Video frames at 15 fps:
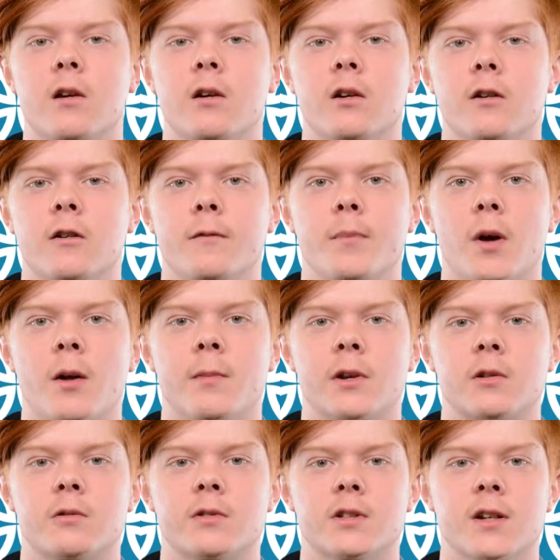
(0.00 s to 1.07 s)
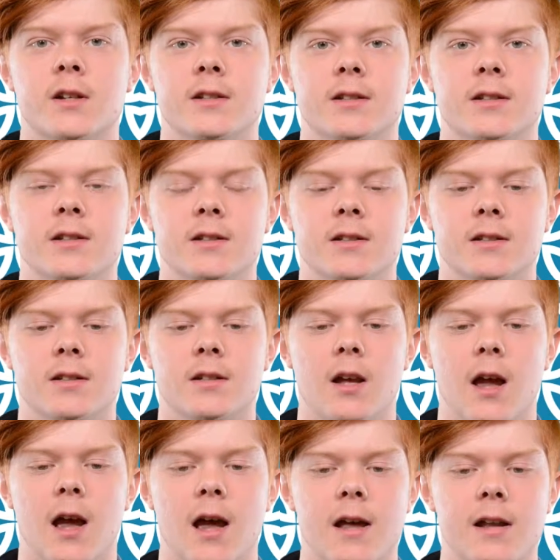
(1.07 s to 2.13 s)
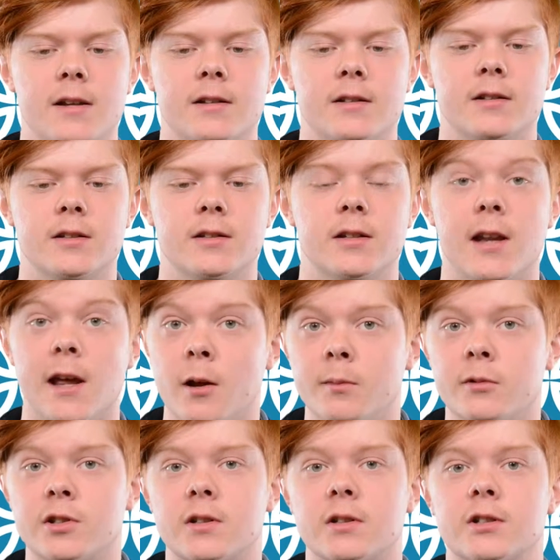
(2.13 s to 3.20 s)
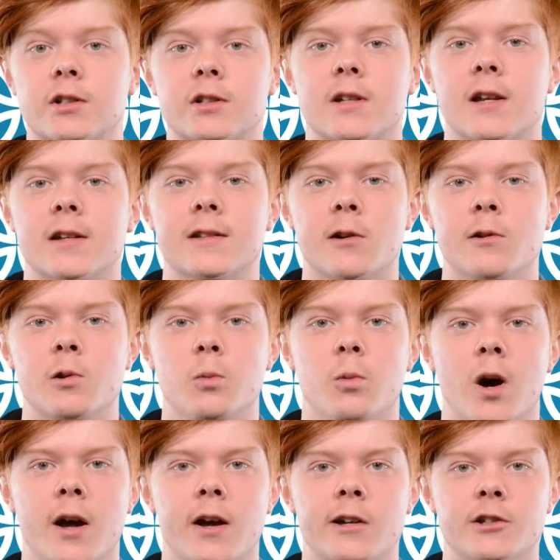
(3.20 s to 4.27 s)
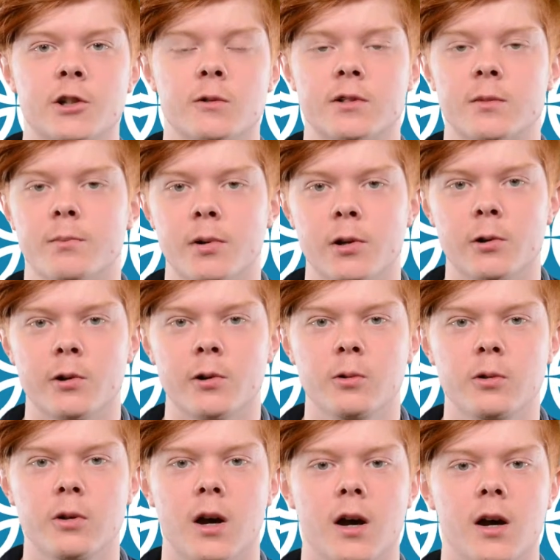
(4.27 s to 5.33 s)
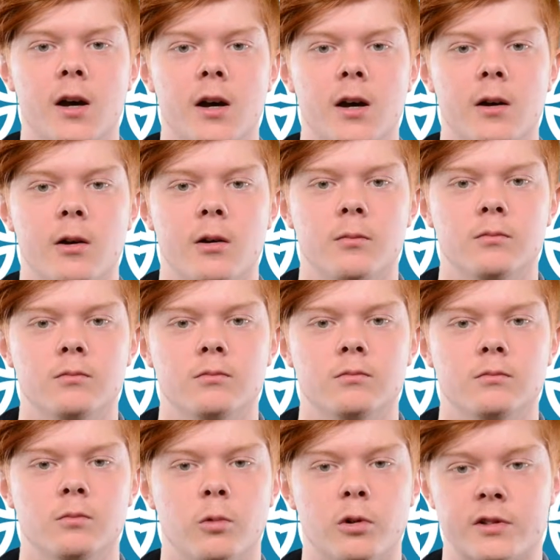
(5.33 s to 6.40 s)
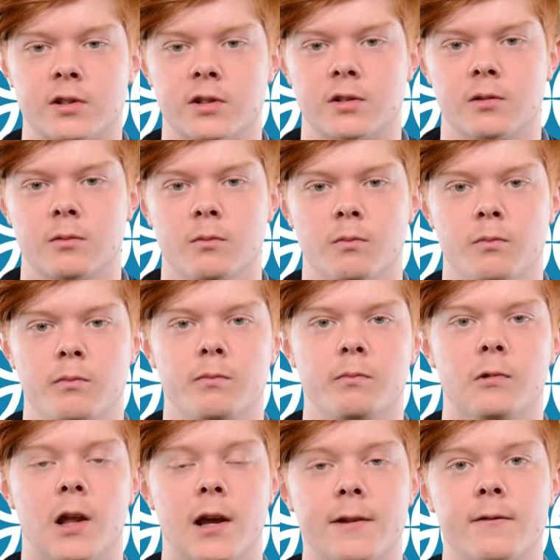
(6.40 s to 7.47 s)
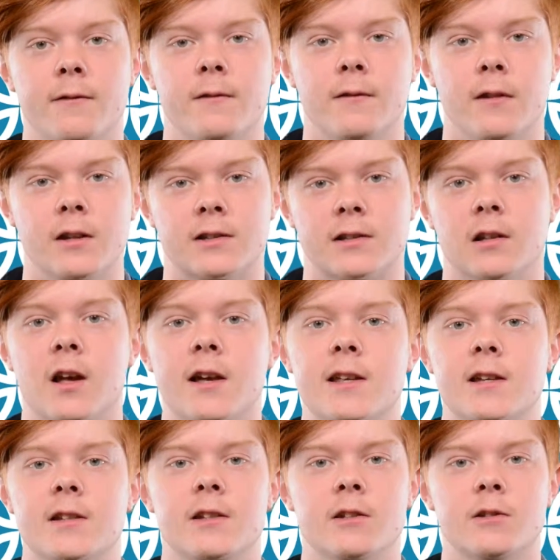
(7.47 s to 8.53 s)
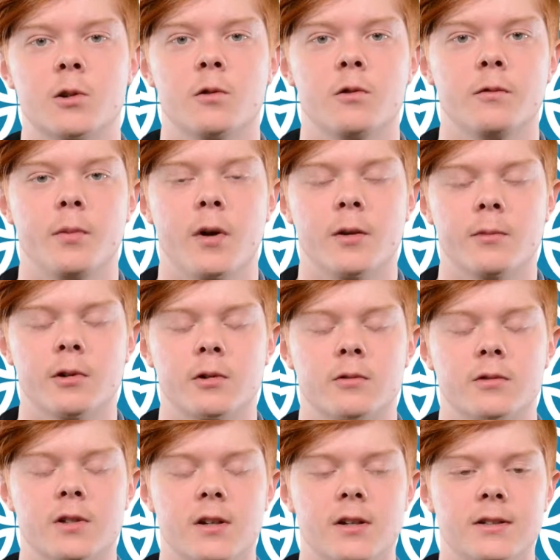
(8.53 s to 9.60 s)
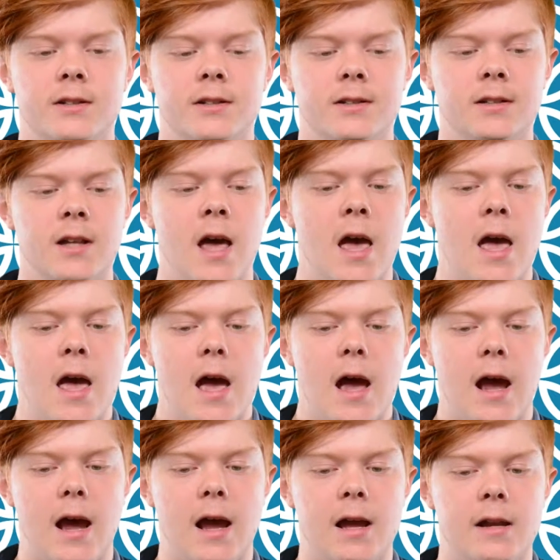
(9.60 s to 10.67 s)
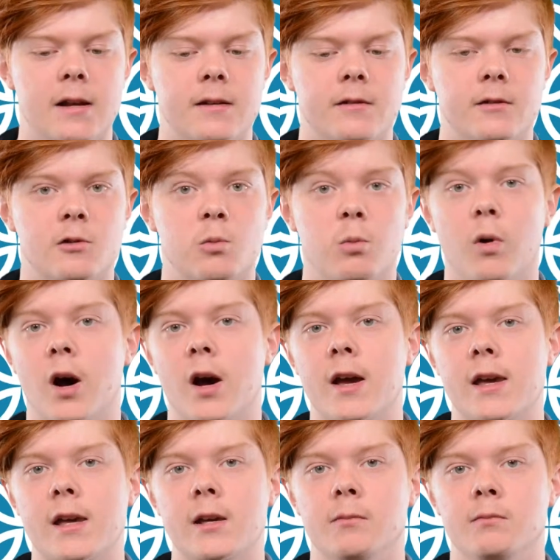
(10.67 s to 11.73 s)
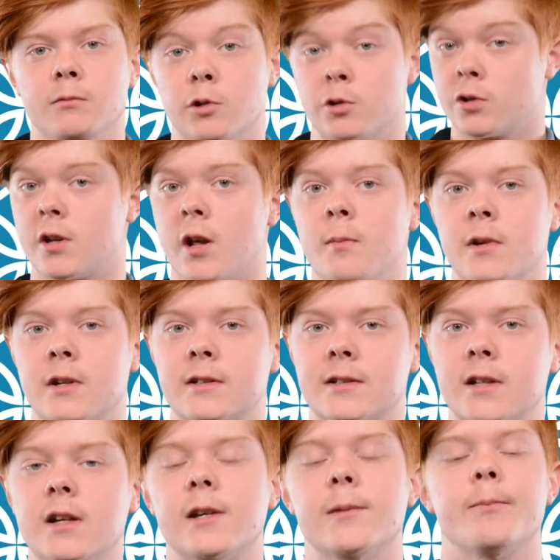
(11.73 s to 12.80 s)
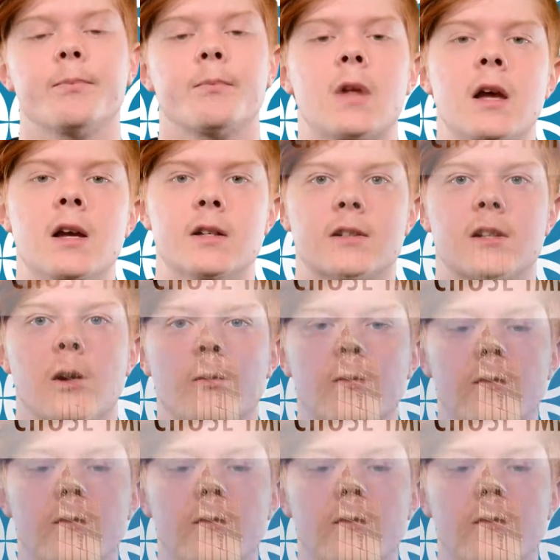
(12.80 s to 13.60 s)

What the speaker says: of Biomedical Sciences, and today I'm just going to tell you why I chose Imperial, what life is like in year 2 of Biomedical Sciences, and why you should come here to study it. So,